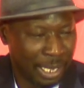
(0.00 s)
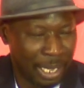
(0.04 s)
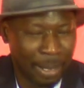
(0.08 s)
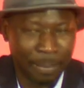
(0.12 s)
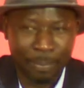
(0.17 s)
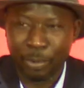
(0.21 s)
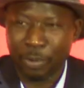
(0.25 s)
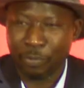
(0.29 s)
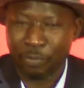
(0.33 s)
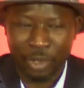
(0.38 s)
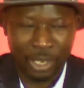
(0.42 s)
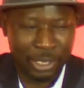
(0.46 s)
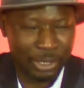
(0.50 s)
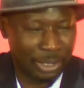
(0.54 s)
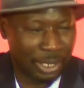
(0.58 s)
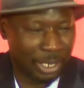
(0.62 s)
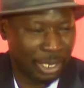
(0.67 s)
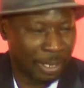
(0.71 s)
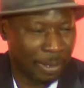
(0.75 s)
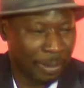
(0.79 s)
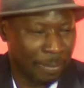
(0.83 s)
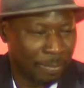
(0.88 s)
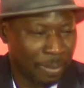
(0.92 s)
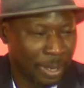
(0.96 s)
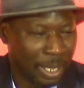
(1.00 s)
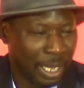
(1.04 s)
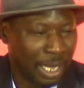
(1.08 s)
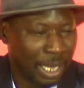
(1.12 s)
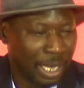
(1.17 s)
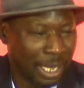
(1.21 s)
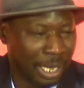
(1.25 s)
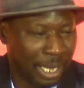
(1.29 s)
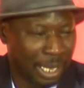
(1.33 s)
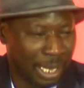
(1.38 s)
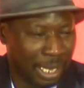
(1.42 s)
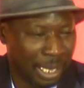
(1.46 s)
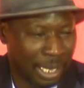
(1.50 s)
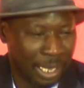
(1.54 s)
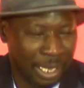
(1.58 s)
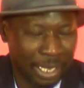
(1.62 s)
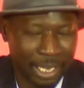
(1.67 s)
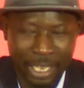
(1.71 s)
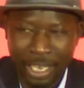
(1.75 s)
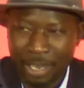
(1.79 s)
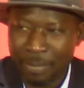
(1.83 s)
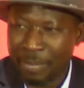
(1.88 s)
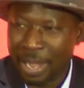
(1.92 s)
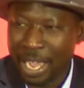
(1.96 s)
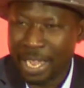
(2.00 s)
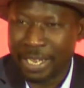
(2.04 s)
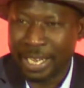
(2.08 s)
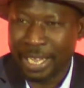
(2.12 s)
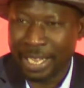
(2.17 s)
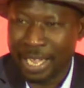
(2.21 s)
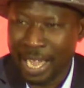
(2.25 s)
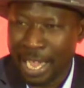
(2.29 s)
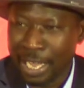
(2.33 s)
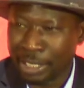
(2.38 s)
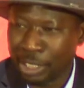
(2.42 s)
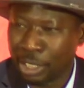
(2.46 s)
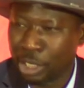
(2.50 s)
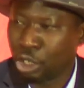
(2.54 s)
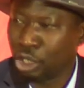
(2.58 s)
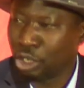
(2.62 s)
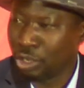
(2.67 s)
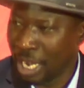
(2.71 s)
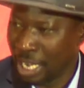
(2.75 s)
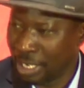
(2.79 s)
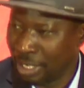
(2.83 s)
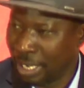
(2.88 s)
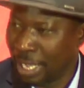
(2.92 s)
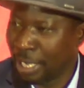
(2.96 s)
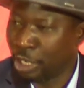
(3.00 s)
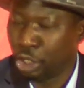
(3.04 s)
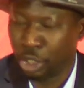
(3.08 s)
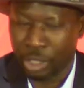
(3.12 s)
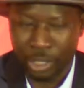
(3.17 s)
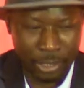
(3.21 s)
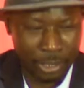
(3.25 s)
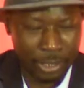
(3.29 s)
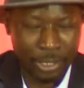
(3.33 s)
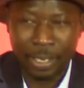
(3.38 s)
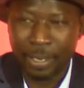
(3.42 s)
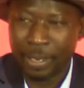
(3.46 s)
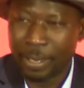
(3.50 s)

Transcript: Professor Girmay Negash's translations